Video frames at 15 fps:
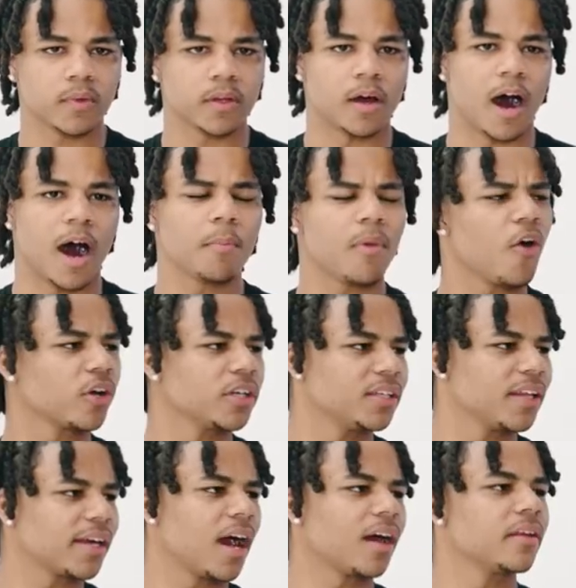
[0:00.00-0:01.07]
I'm already
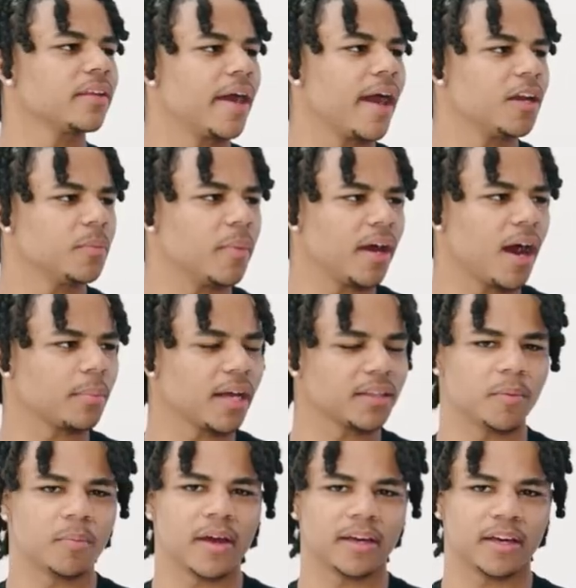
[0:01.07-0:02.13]
like kind of the anime. I'm like the
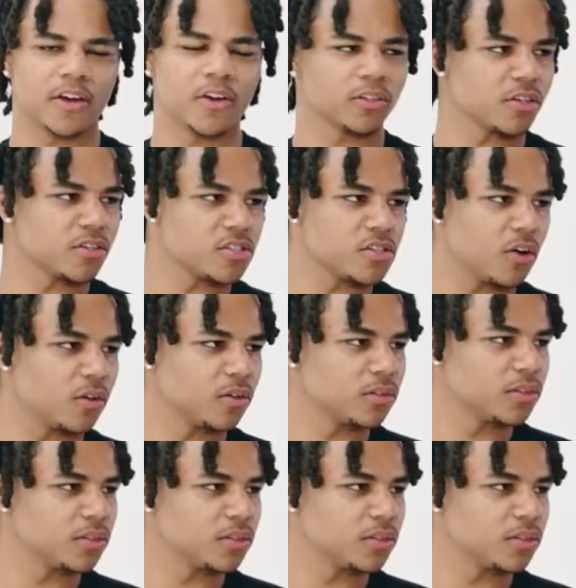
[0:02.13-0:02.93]
main character, so